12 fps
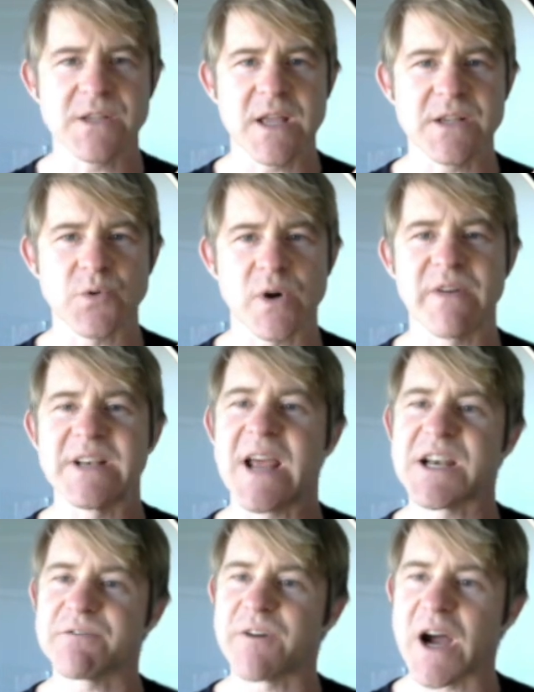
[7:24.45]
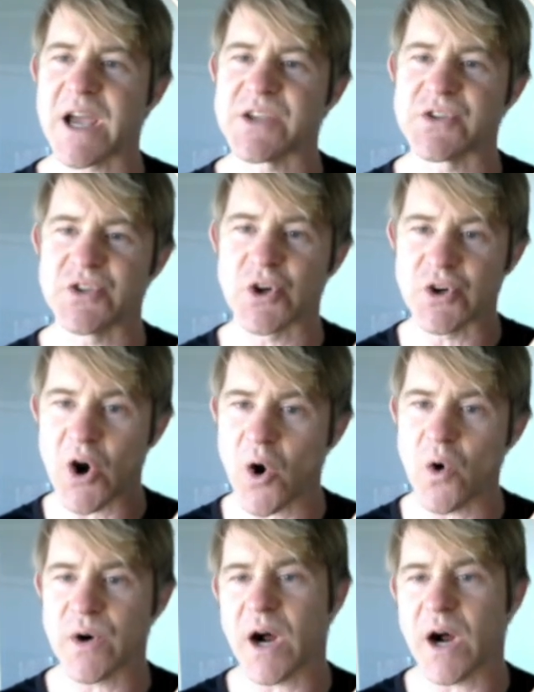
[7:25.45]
It sort of identifies your node